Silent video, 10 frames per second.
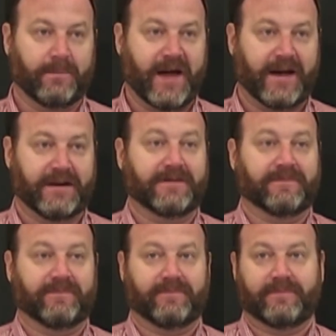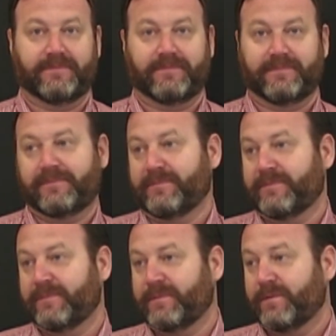It's kind of weird, isn't it?
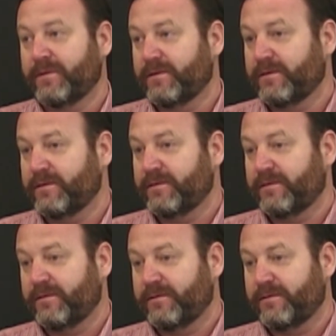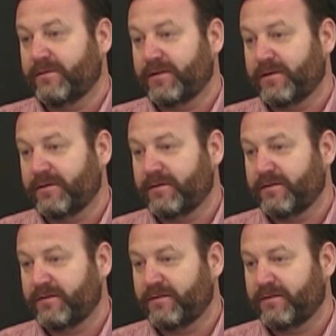
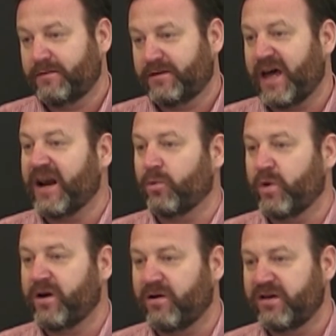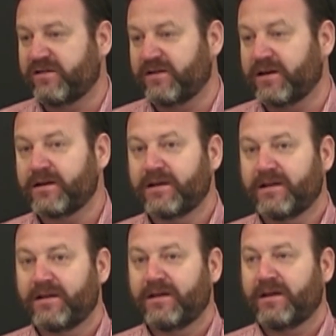But you know
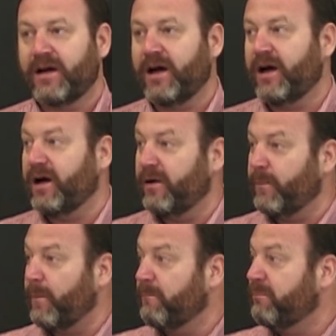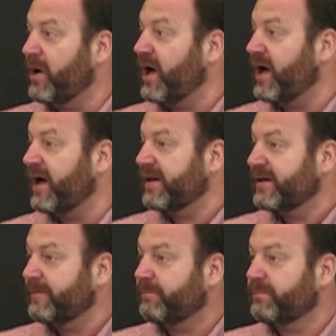you're lying, you know you're being
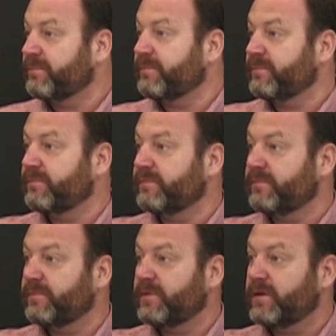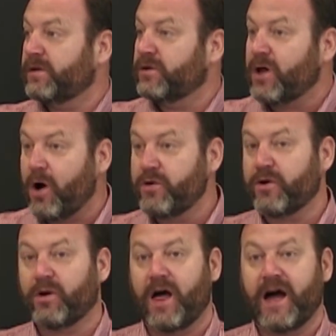deceitful, and it's moving it
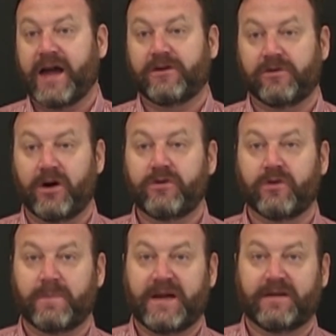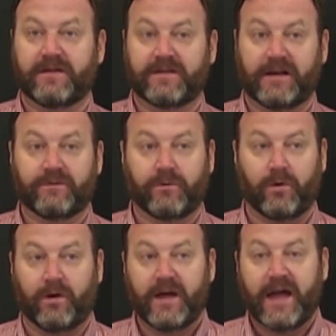out of the category of like a little
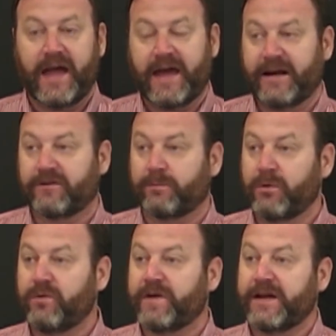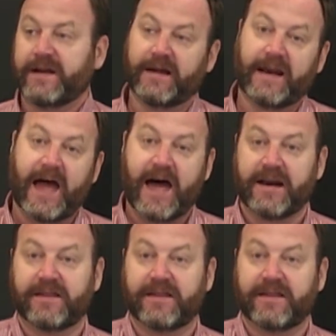white lie to a whopper.